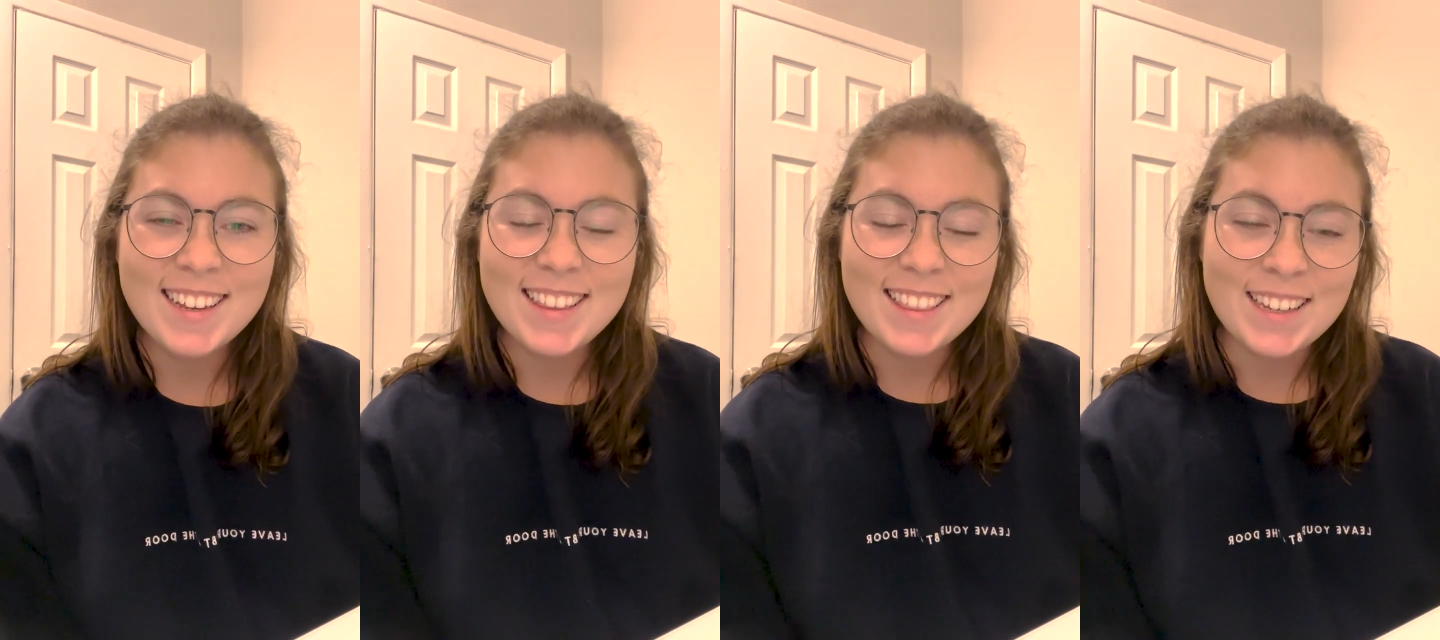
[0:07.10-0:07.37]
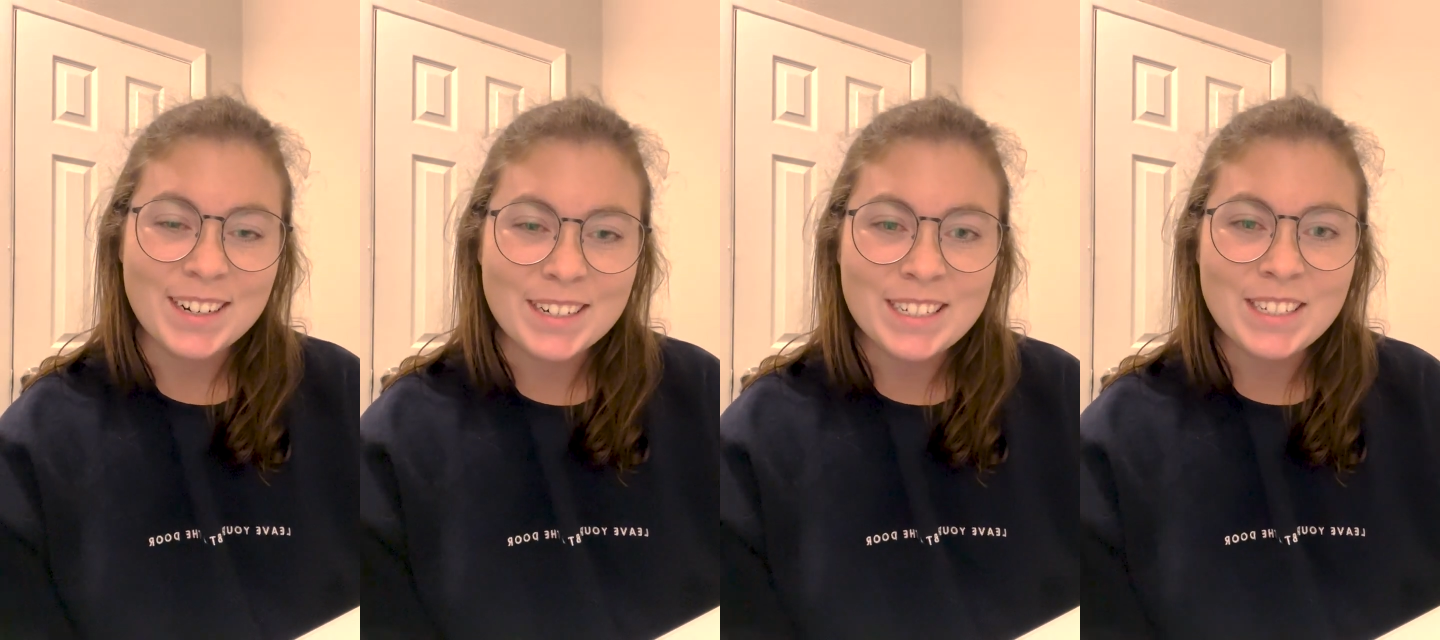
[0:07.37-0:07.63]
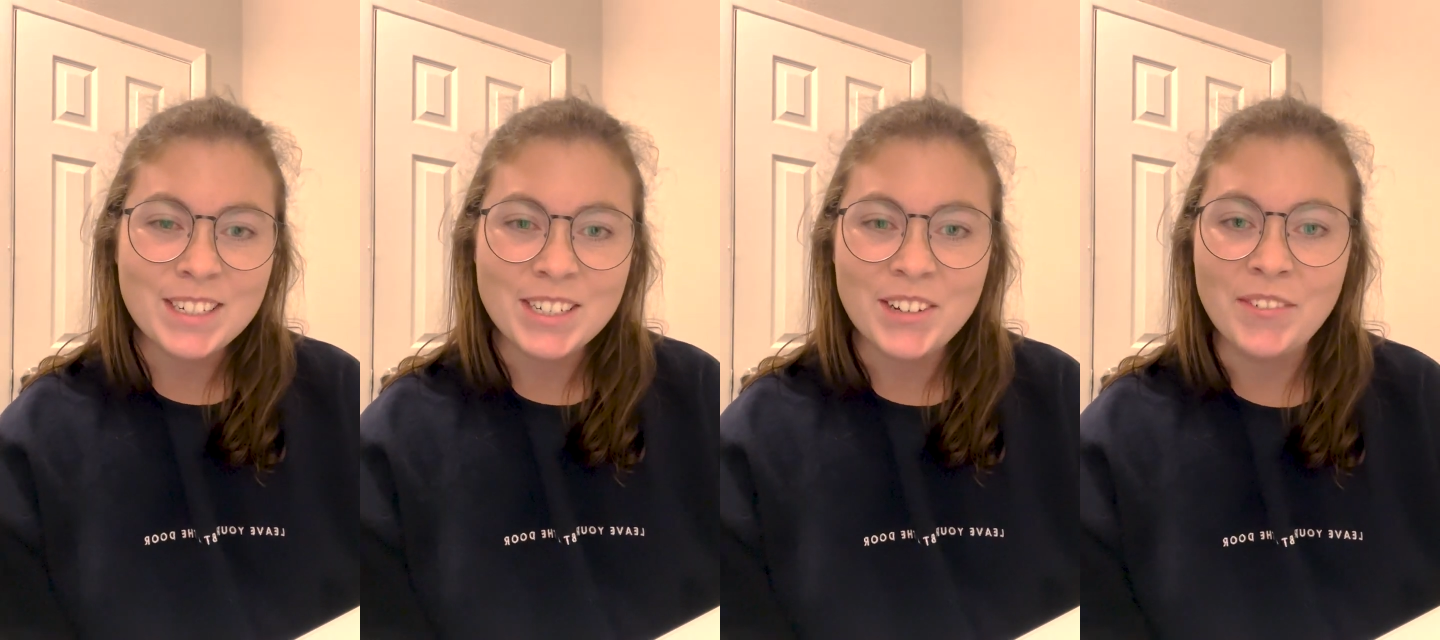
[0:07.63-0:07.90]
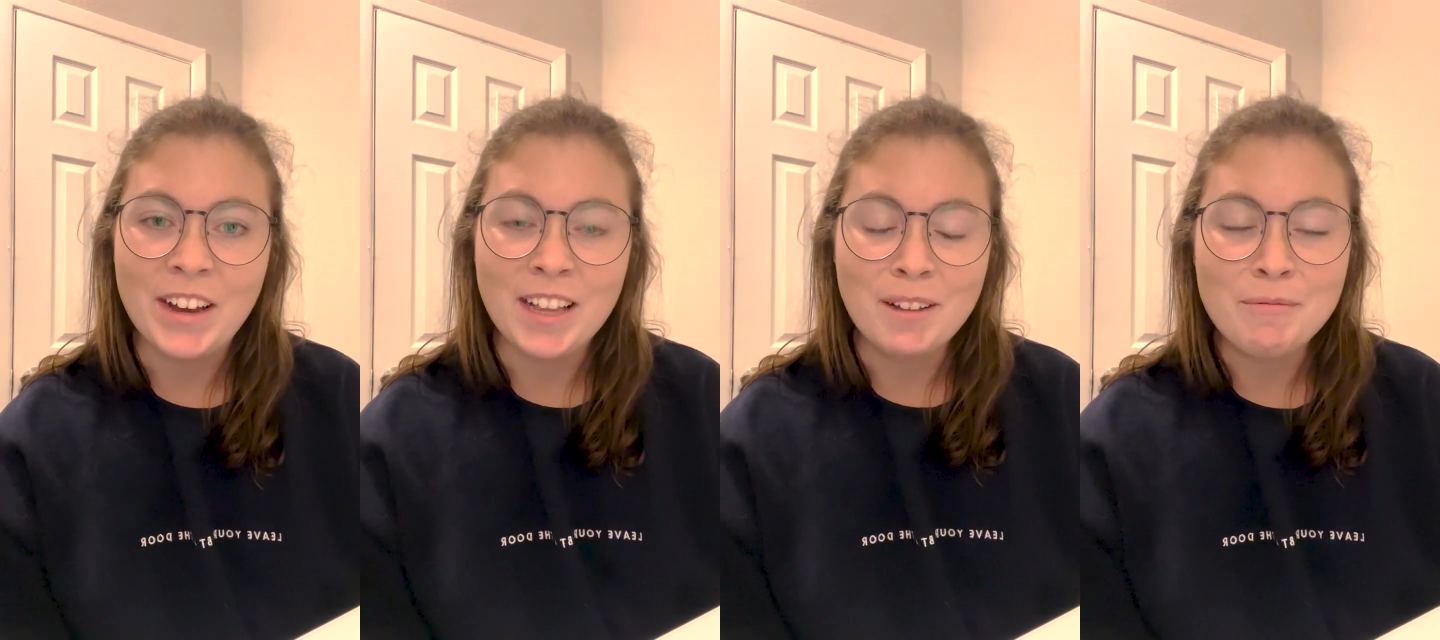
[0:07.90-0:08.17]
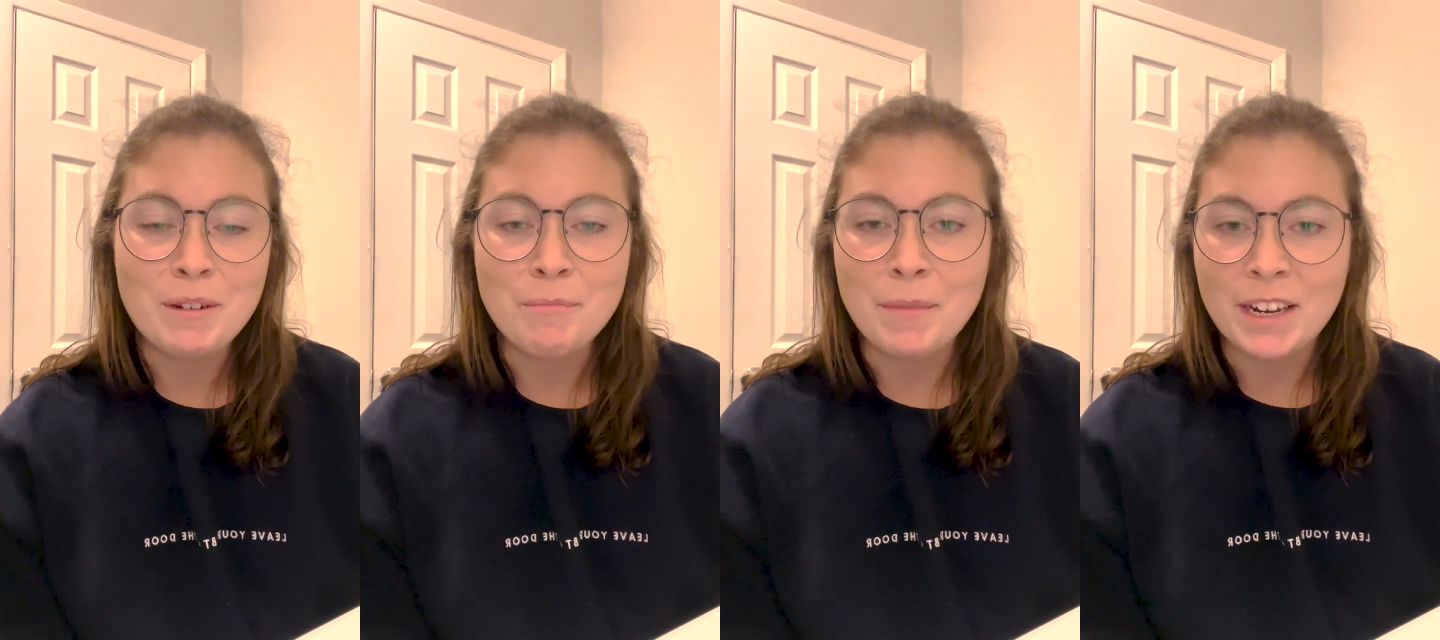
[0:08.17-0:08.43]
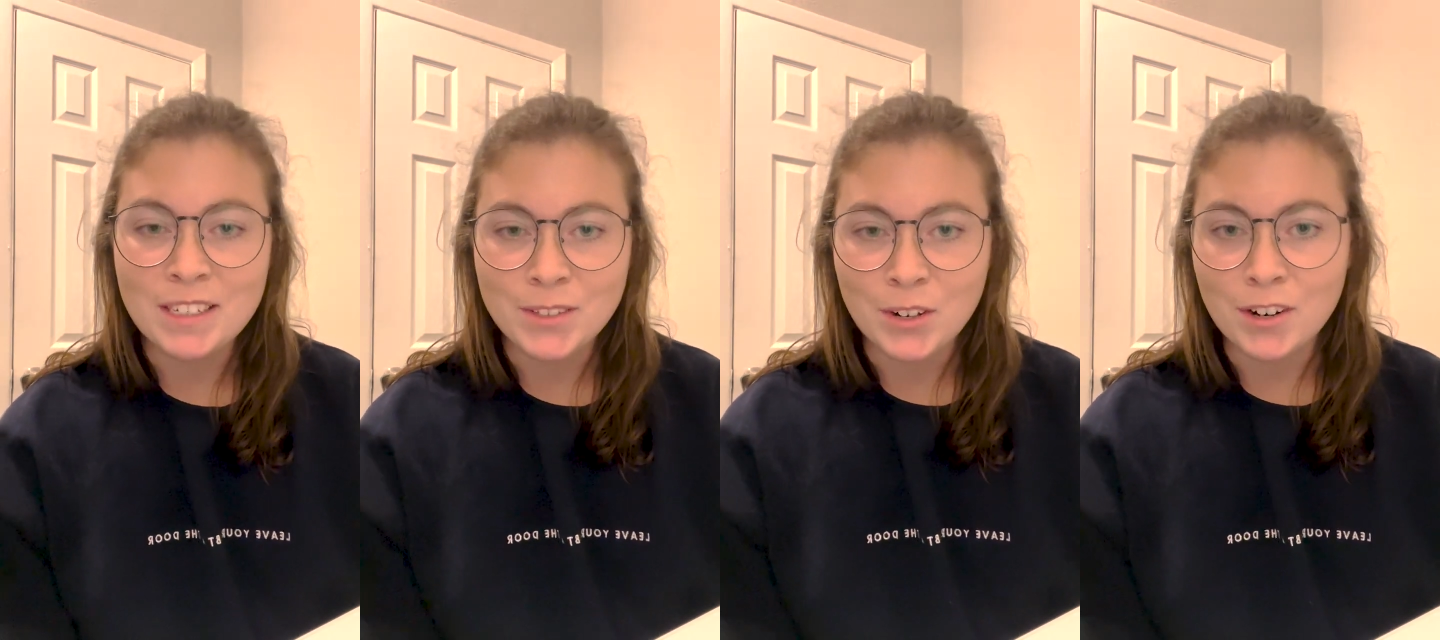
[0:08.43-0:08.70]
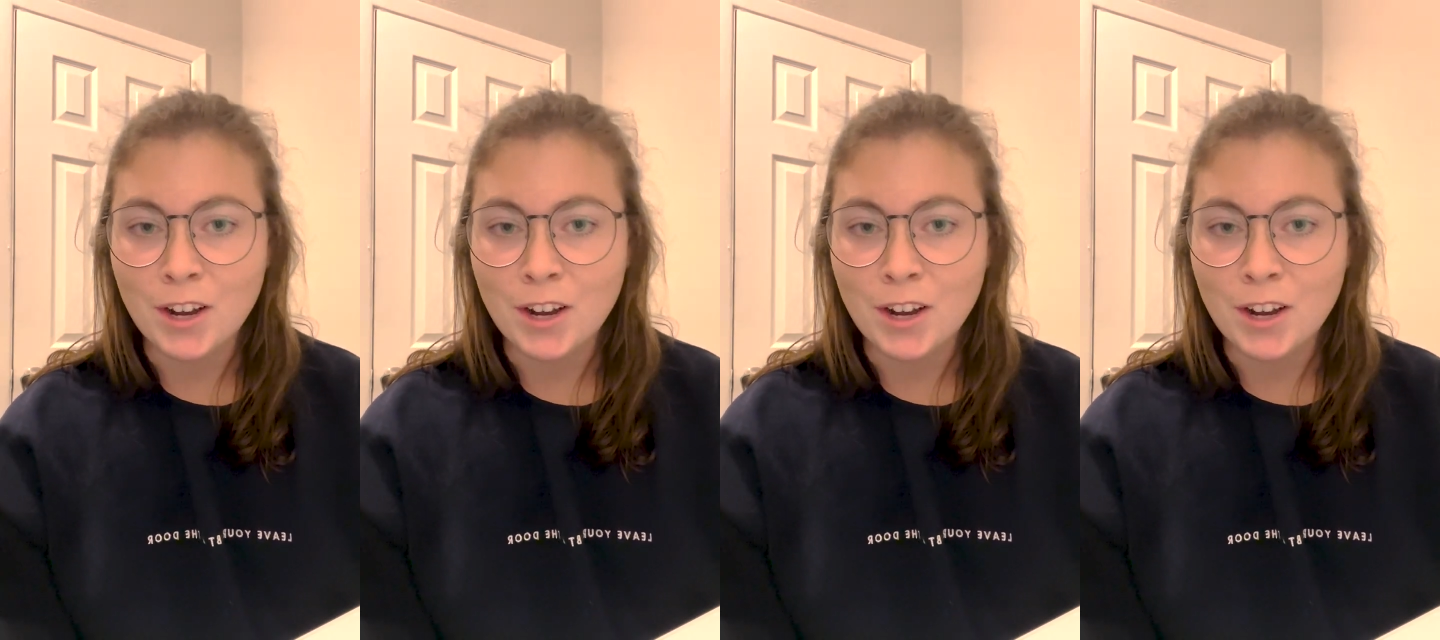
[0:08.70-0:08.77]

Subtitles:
Theories are developed based on